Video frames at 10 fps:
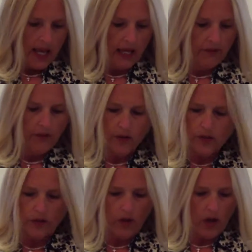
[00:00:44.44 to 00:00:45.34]
And
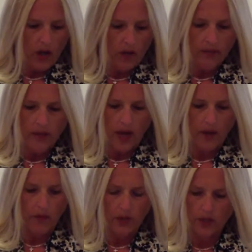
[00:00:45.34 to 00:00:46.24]
first of all,
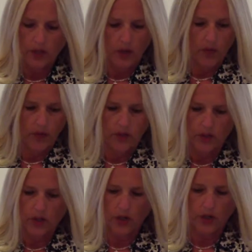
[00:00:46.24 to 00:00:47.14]
I want
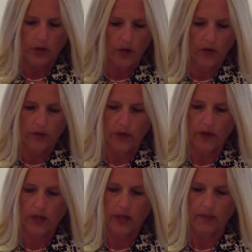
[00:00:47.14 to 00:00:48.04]
you to turn
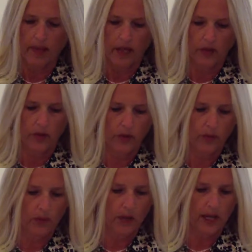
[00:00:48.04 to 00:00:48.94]
over about 2 or
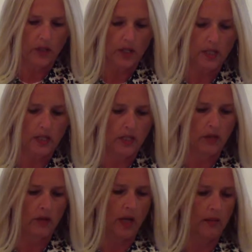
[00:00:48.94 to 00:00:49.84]
3 pages
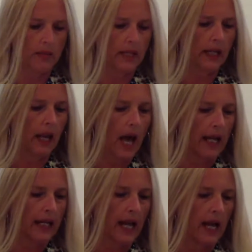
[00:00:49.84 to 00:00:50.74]
until you come to the
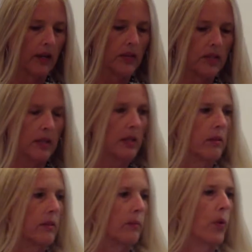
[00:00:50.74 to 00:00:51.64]
lighthouse,
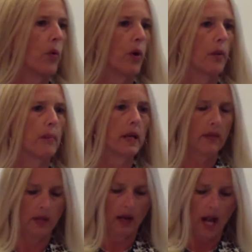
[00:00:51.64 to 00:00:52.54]
the poem,
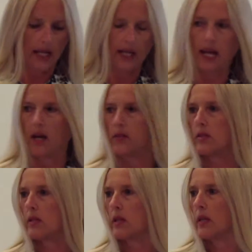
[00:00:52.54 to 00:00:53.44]
The Lighthouse.